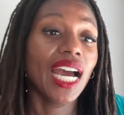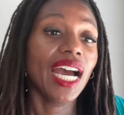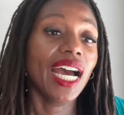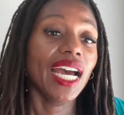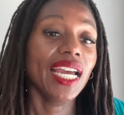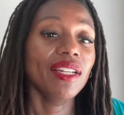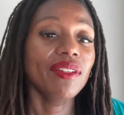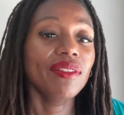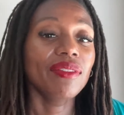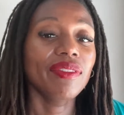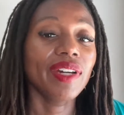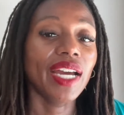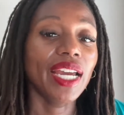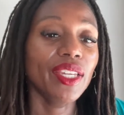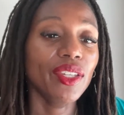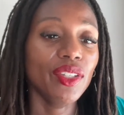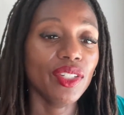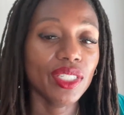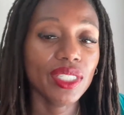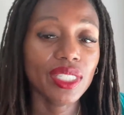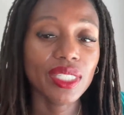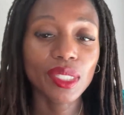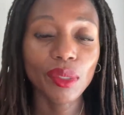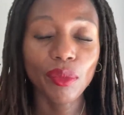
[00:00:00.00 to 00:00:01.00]
I invite you
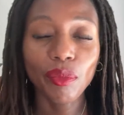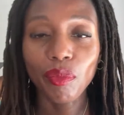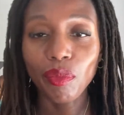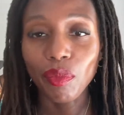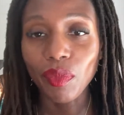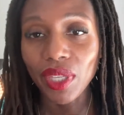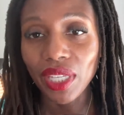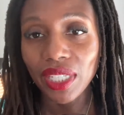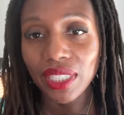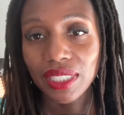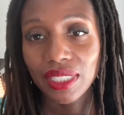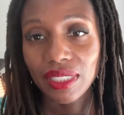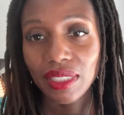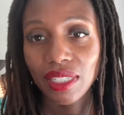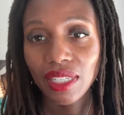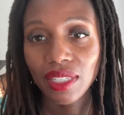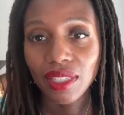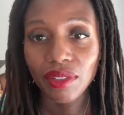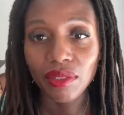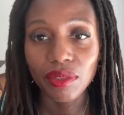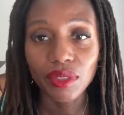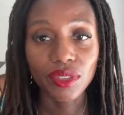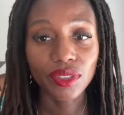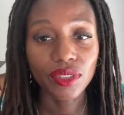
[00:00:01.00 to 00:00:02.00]
to submit to
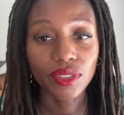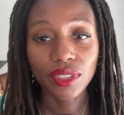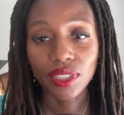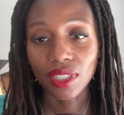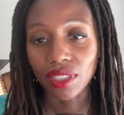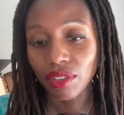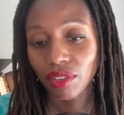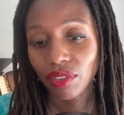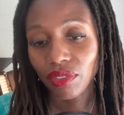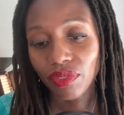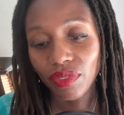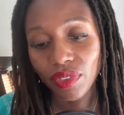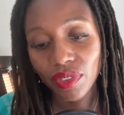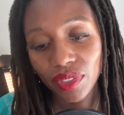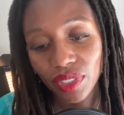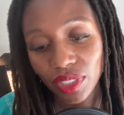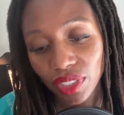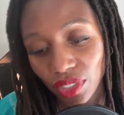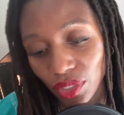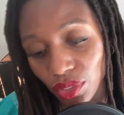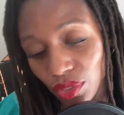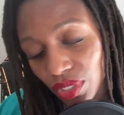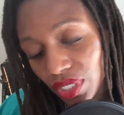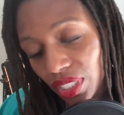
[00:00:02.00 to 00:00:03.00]
the
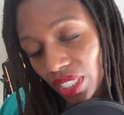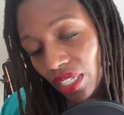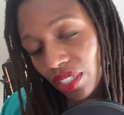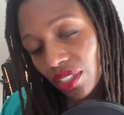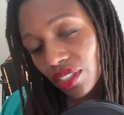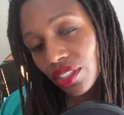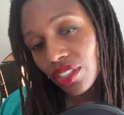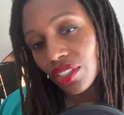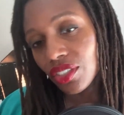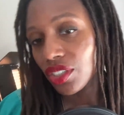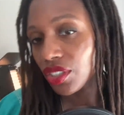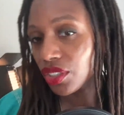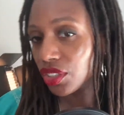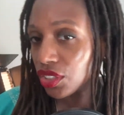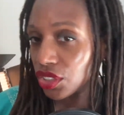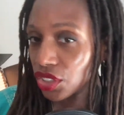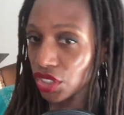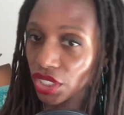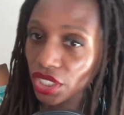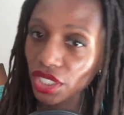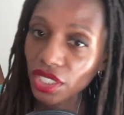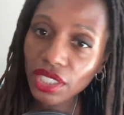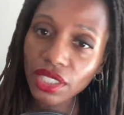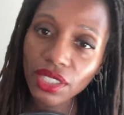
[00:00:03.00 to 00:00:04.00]
newsletter, to the
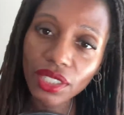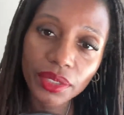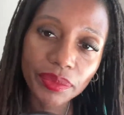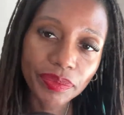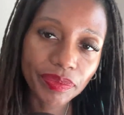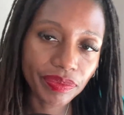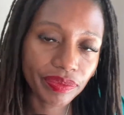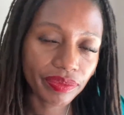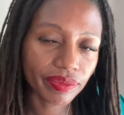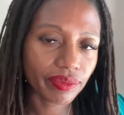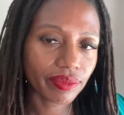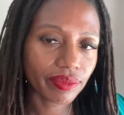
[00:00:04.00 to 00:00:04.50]
journal,